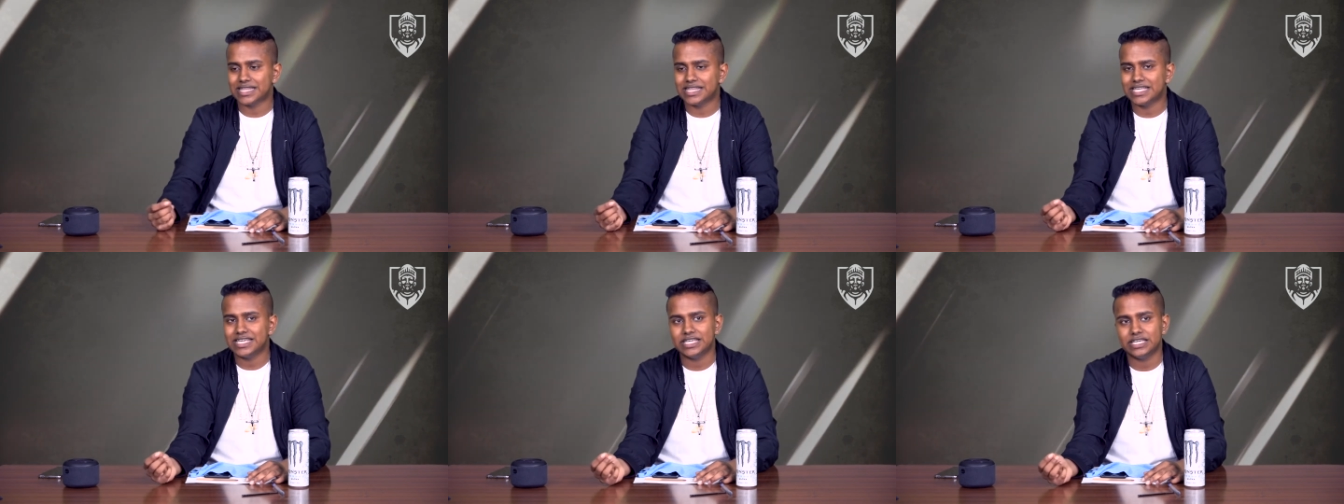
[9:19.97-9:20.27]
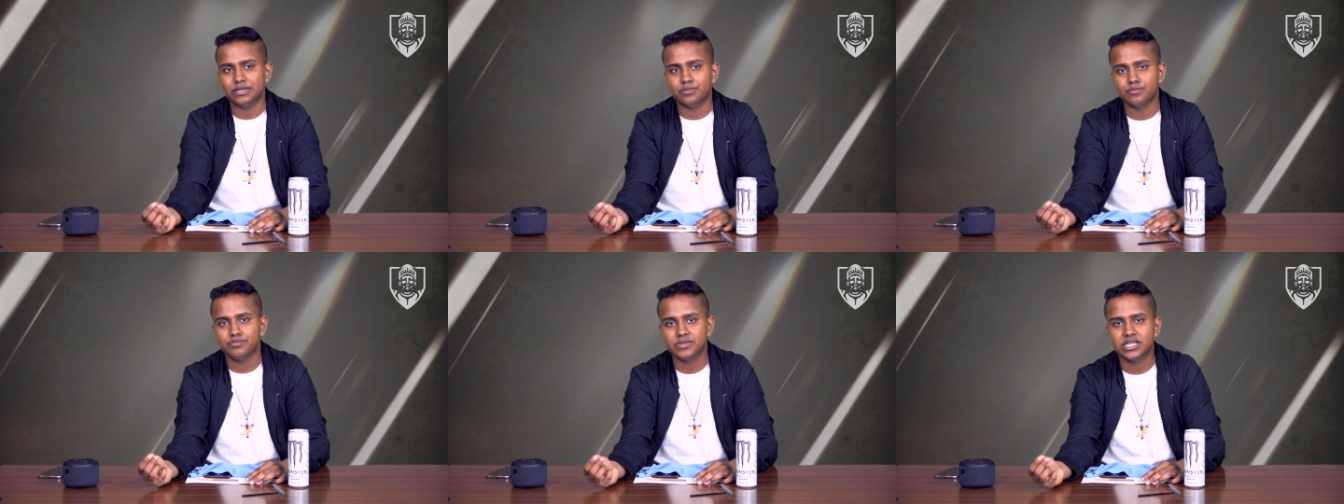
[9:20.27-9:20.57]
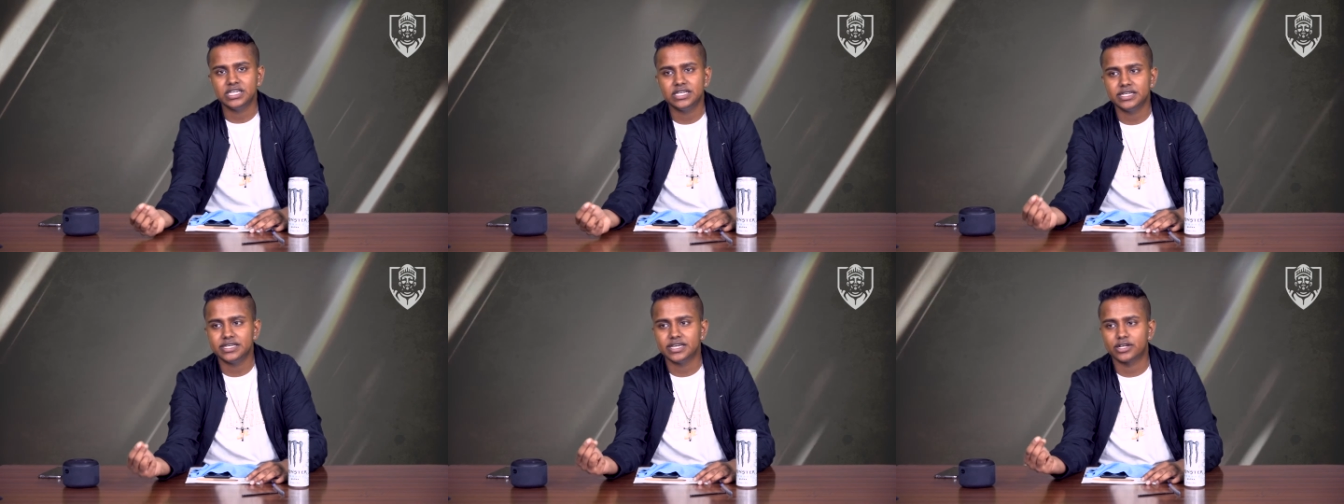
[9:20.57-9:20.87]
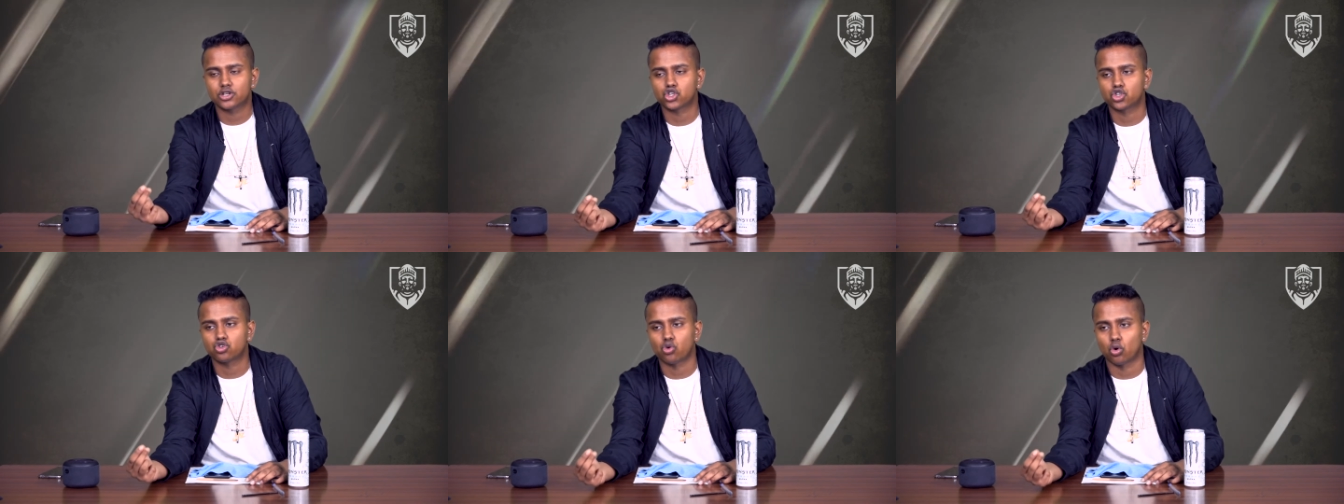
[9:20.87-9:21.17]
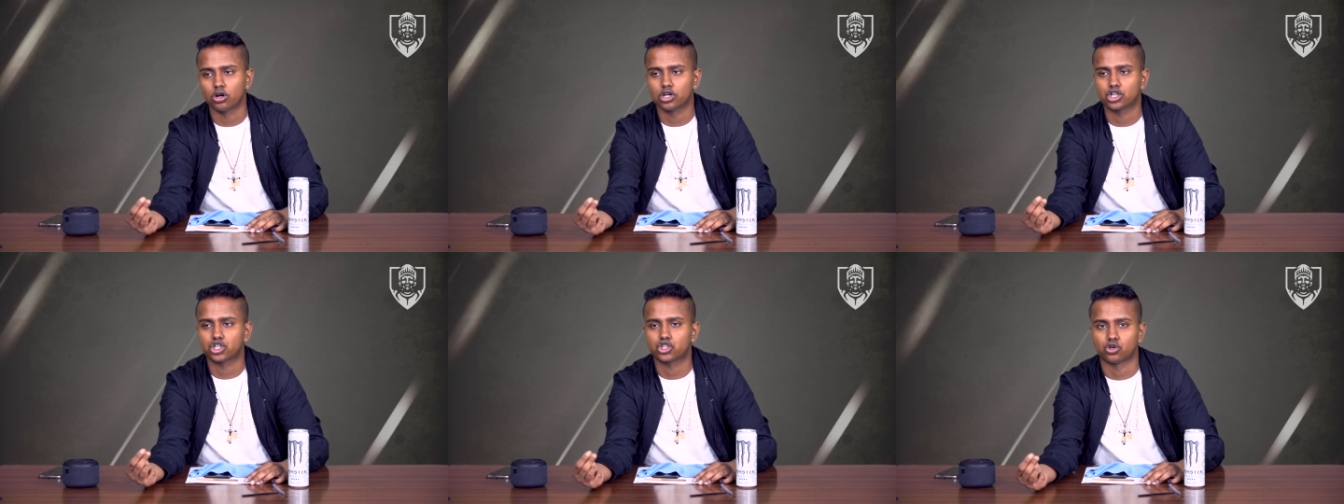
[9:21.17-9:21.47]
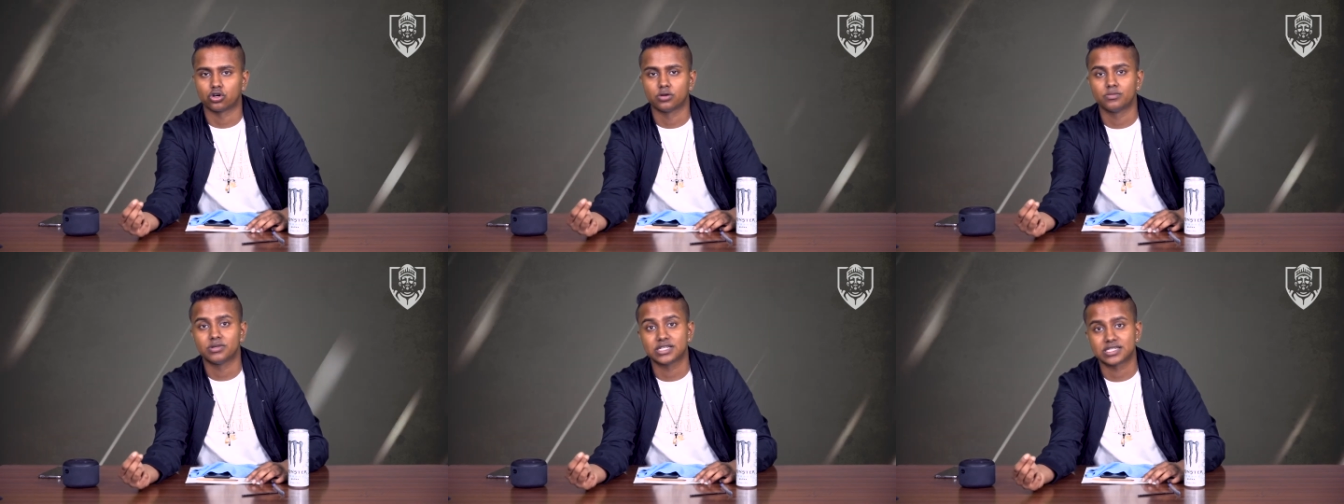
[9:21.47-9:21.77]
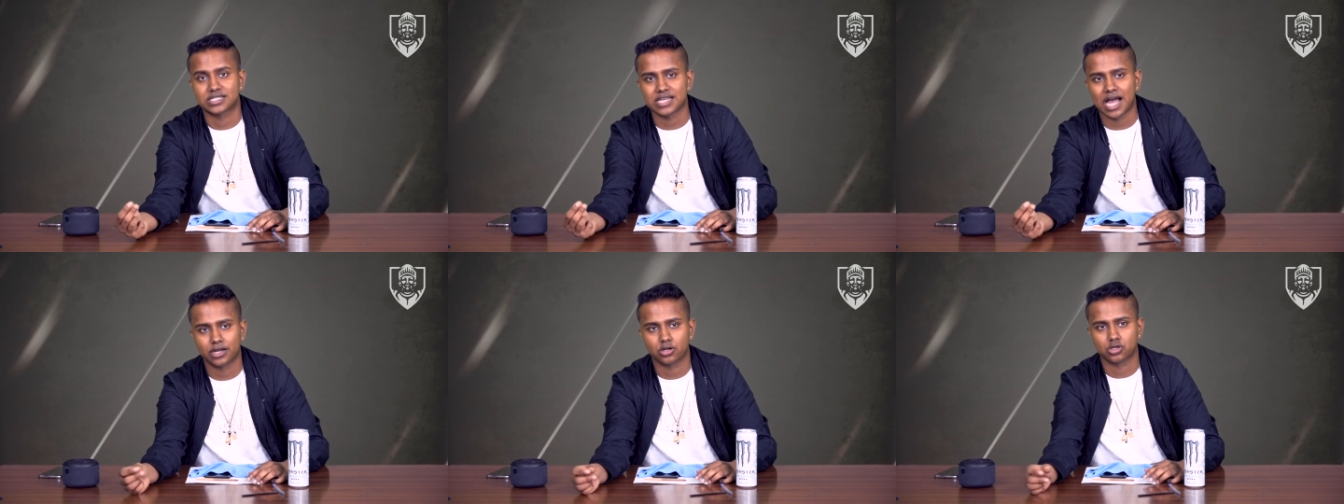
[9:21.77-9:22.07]
the immediate short term
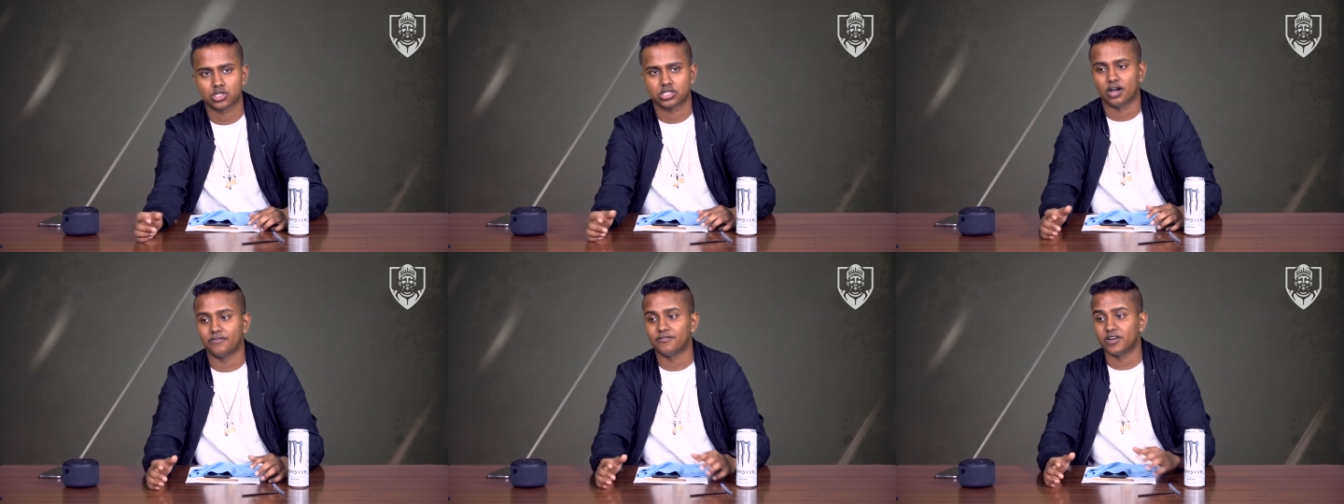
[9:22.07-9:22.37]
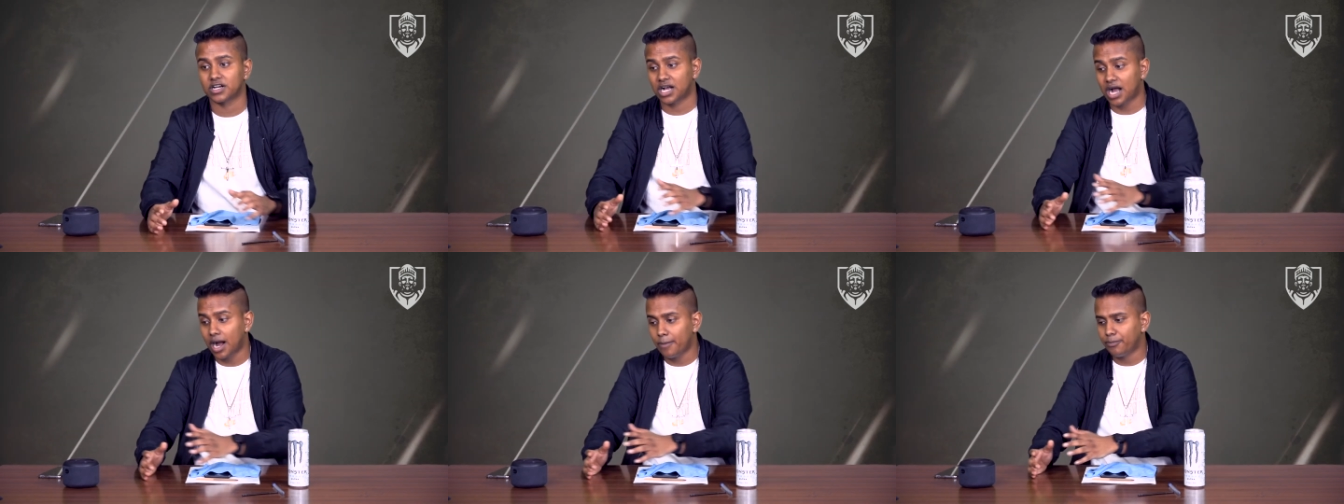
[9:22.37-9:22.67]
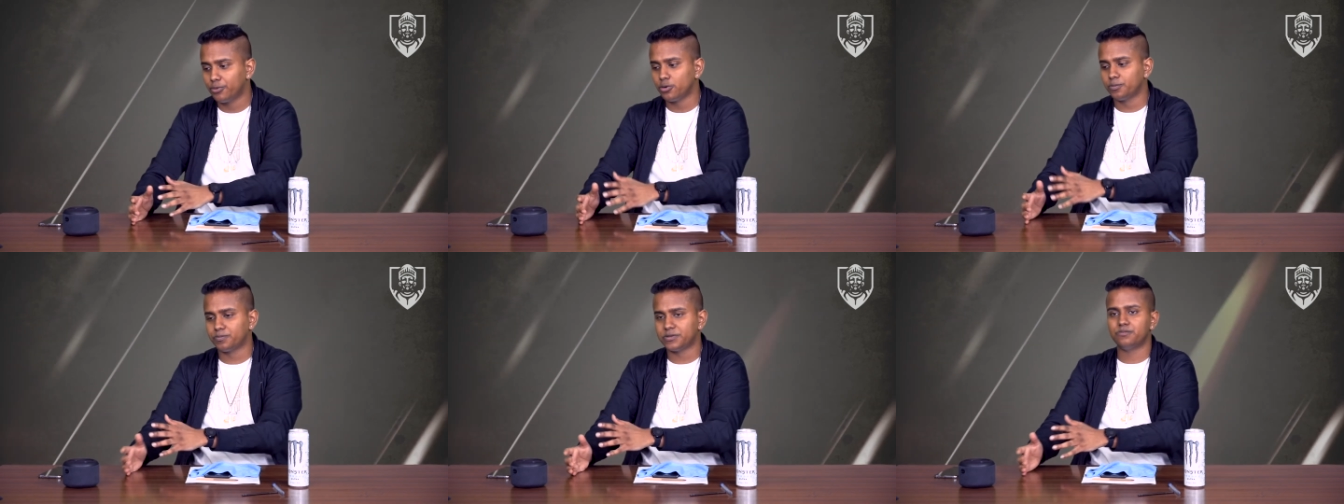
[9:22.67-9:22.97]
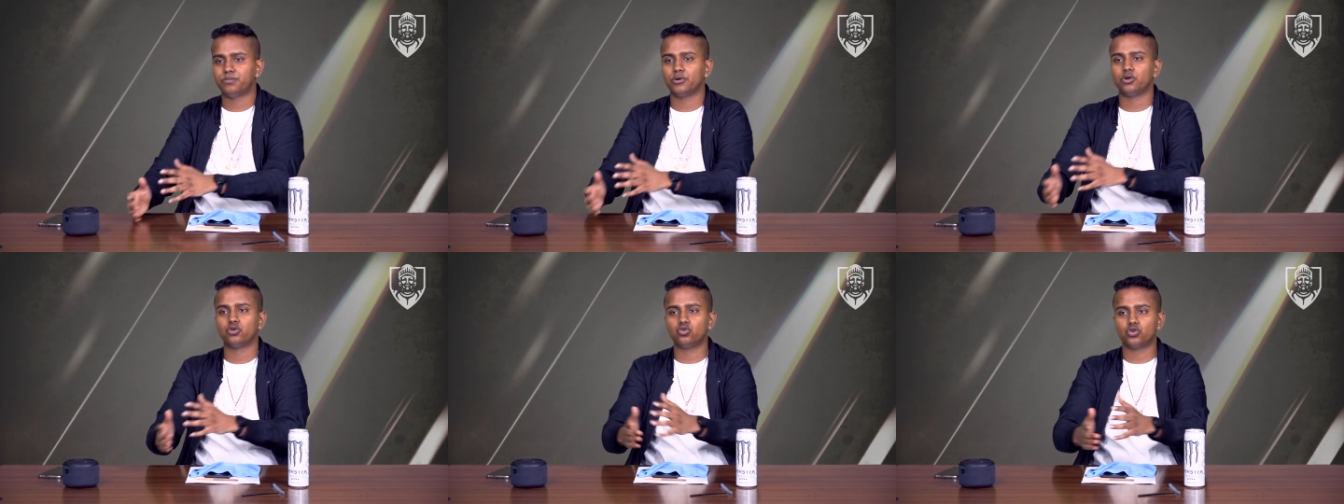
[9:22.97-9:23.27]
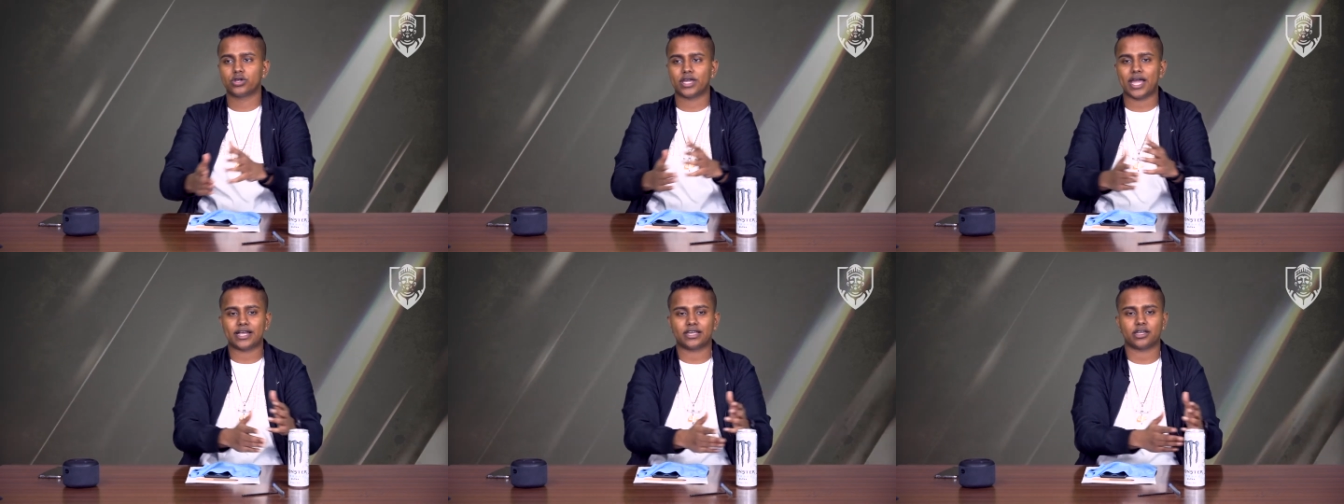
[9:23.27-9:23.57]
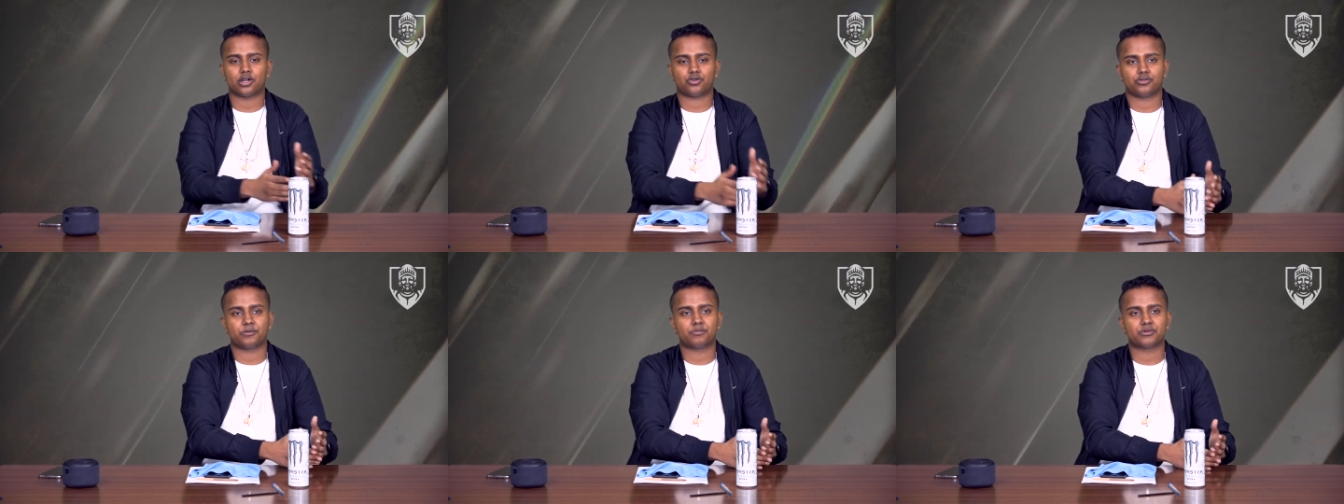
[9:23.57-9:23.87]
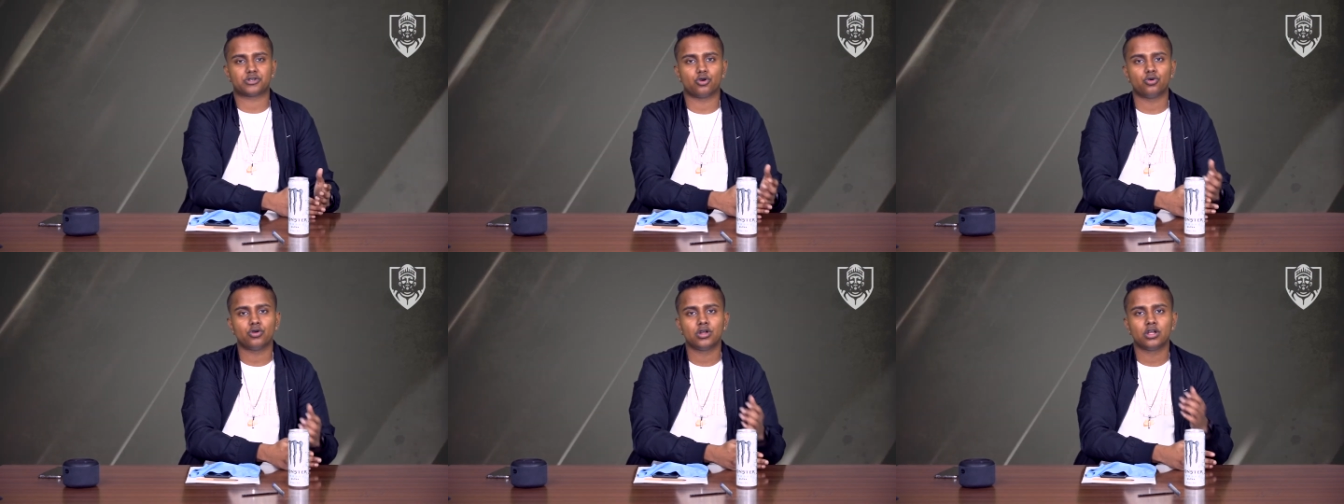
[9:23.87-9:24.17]
desires of a couple people who can't get
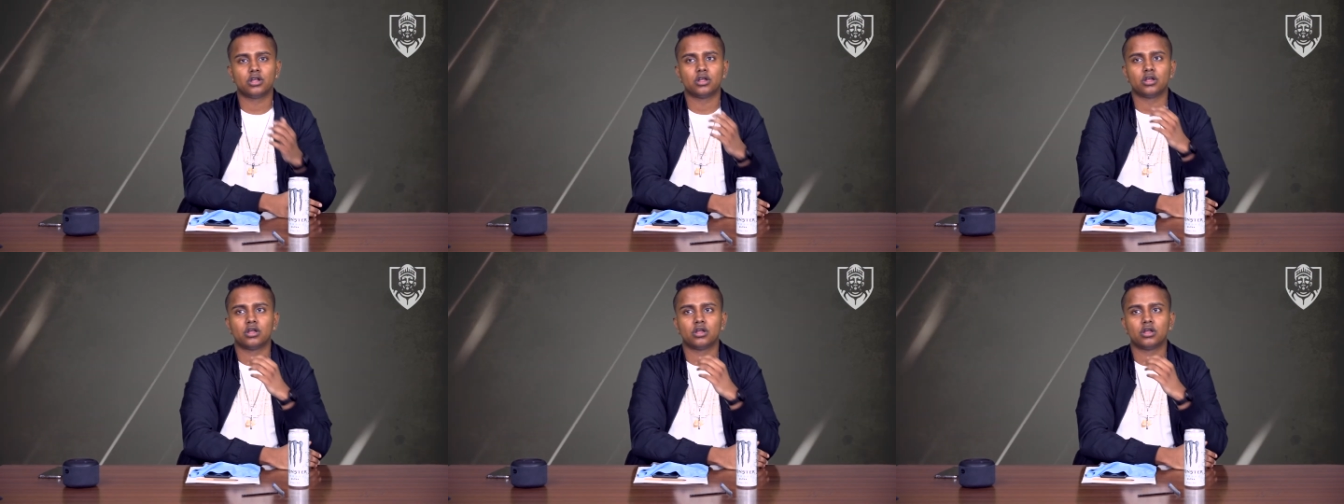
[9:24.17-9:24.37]
crypto